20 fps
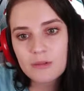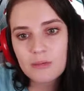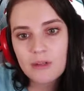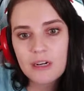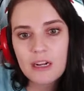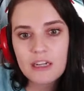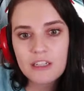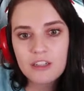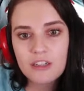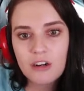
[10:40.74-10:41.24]
when
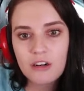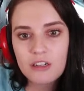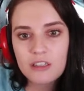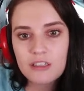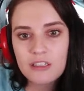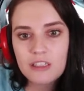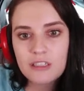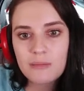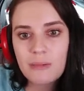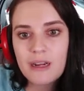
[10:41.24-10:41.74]
I started
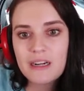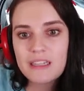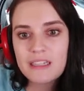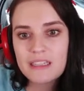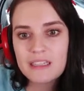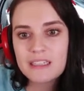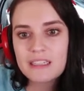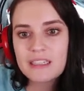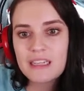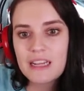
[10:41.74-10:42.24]
suspecting
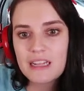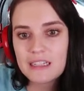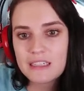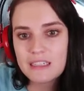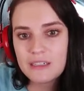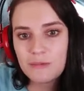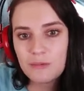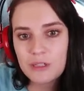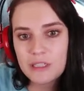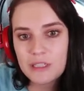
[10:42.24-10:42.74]
the
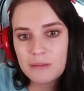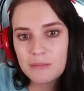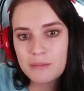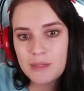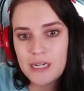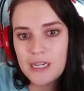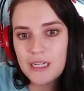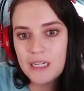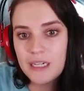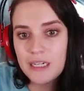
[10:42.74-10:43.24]
skeleton wasn't
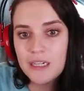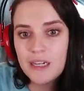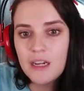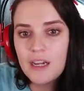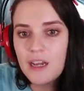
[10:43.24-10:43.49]
mine.